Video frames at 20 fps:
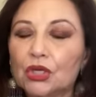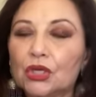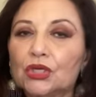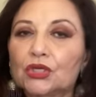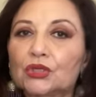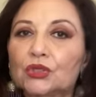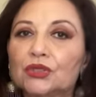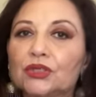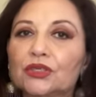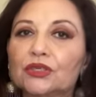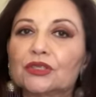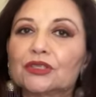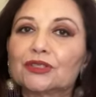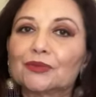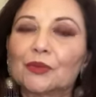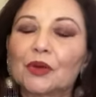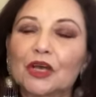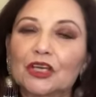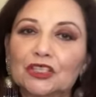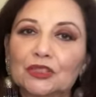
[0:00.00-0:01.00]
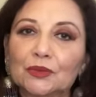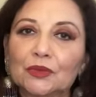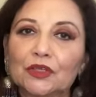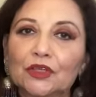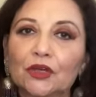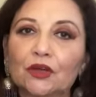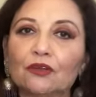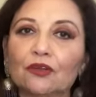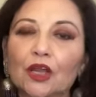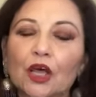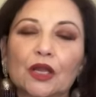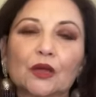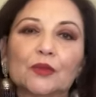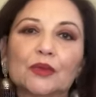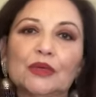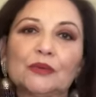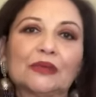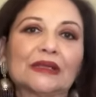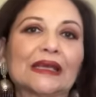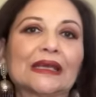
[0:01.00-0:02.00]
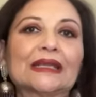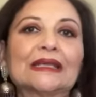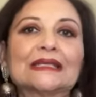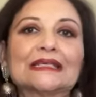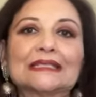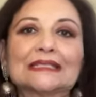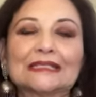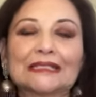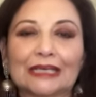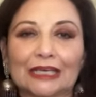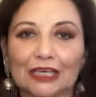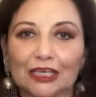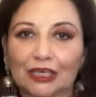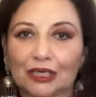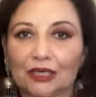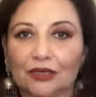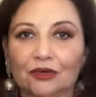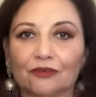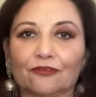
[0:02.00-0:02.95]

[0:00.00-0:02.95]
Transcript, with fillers: So, there is a possibility of a lot of people getting sick uh,